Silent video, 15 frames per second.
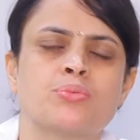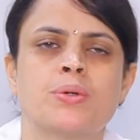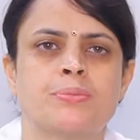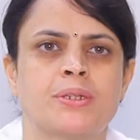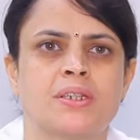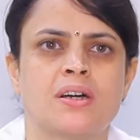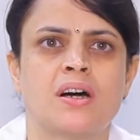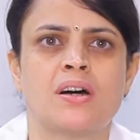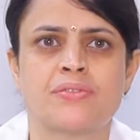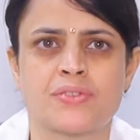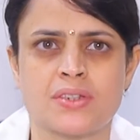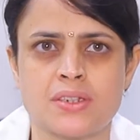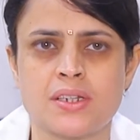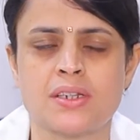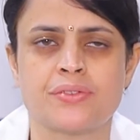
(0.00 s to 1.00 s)
women
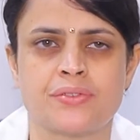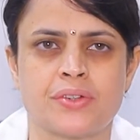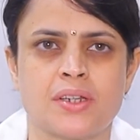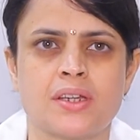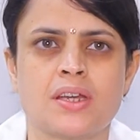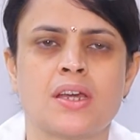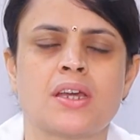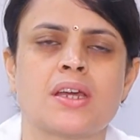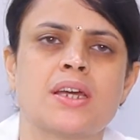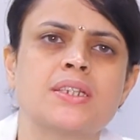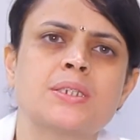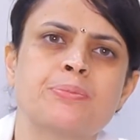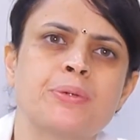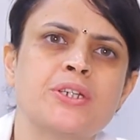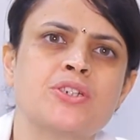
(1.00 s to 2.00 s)
after delivery,
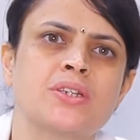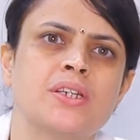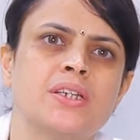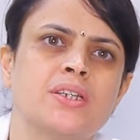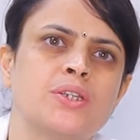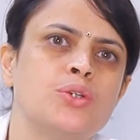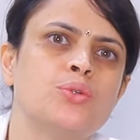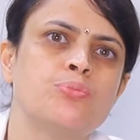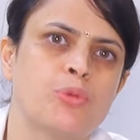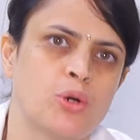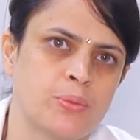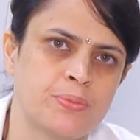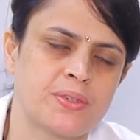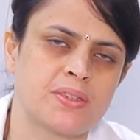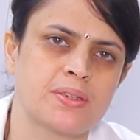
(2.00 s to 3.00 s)
especially new
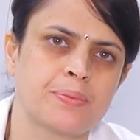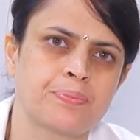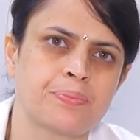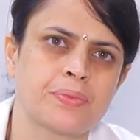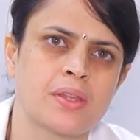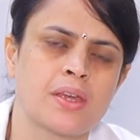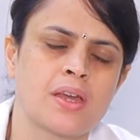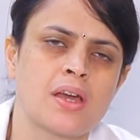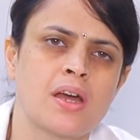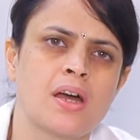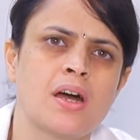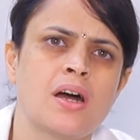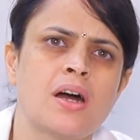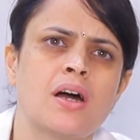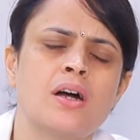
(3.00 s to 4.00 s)
moms.
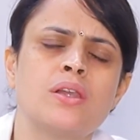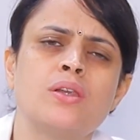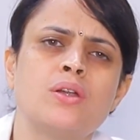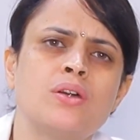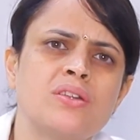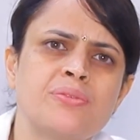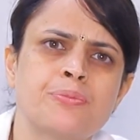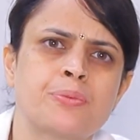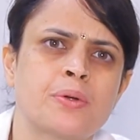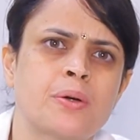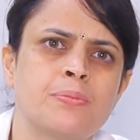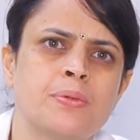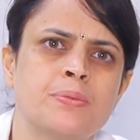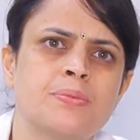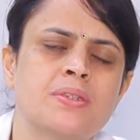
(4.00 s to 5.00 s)
A lot of
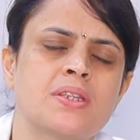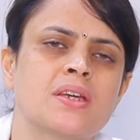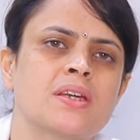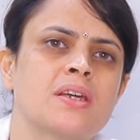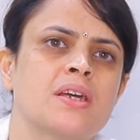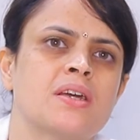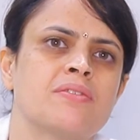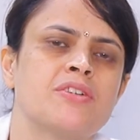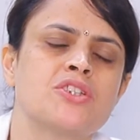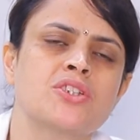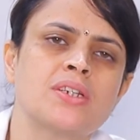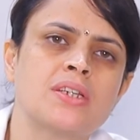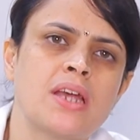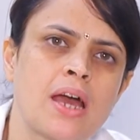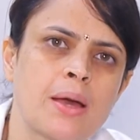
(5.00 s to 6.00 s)
problems
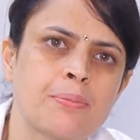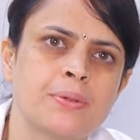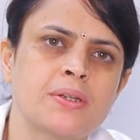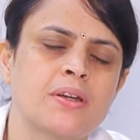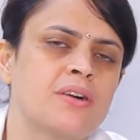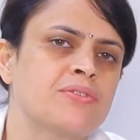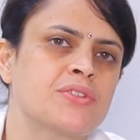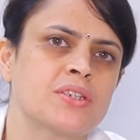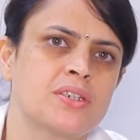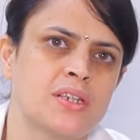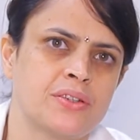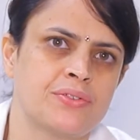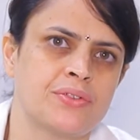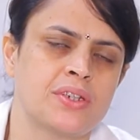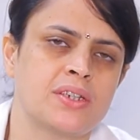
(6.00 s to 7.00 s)
which can happen after
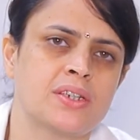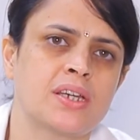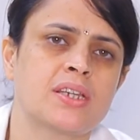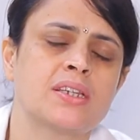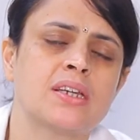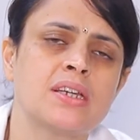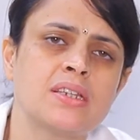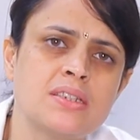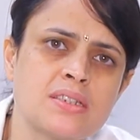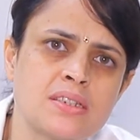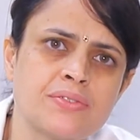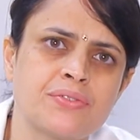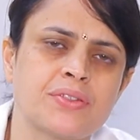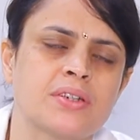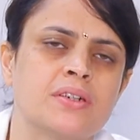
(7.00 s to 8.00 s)
delivery can
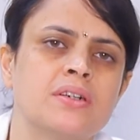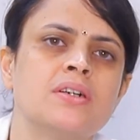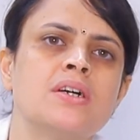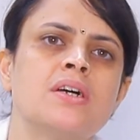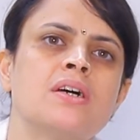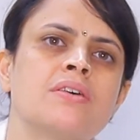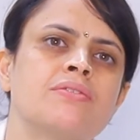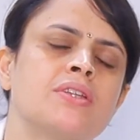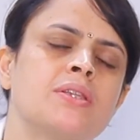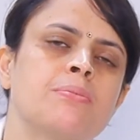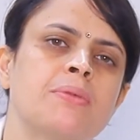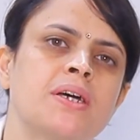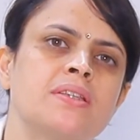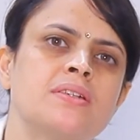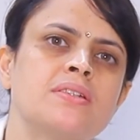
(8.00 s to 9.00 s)
interfere with the
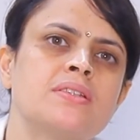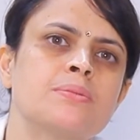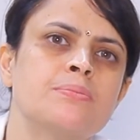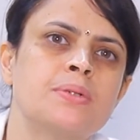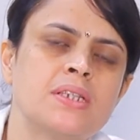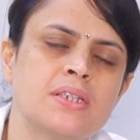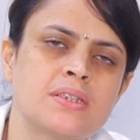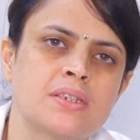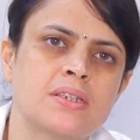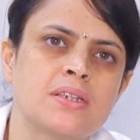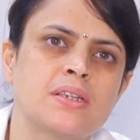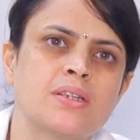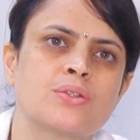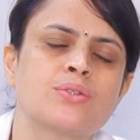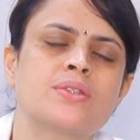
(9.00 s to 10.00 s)
mother's
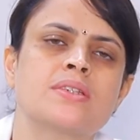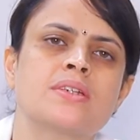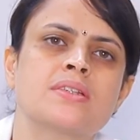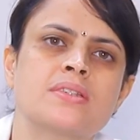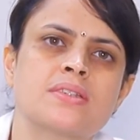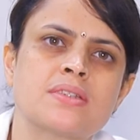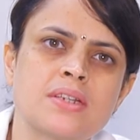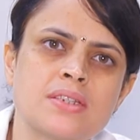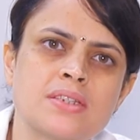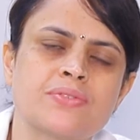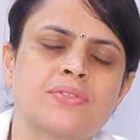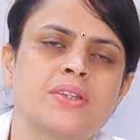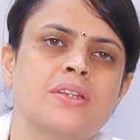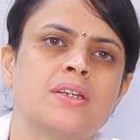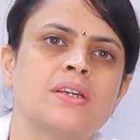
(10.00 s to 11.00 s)
ability to
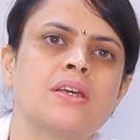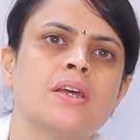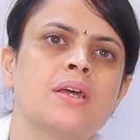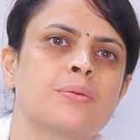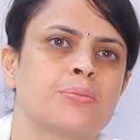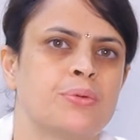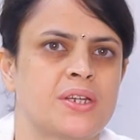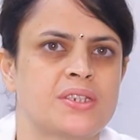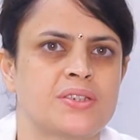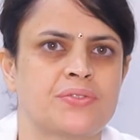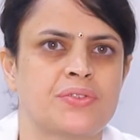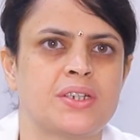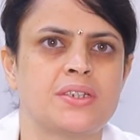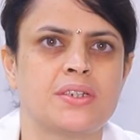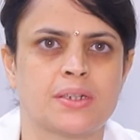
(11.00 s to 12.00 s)
successfully
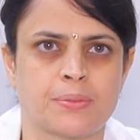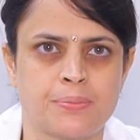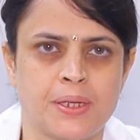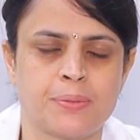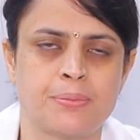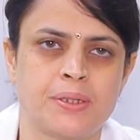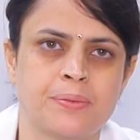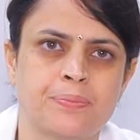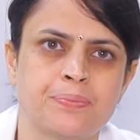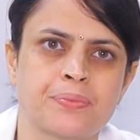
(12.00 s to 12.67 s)
breastfeed her baby.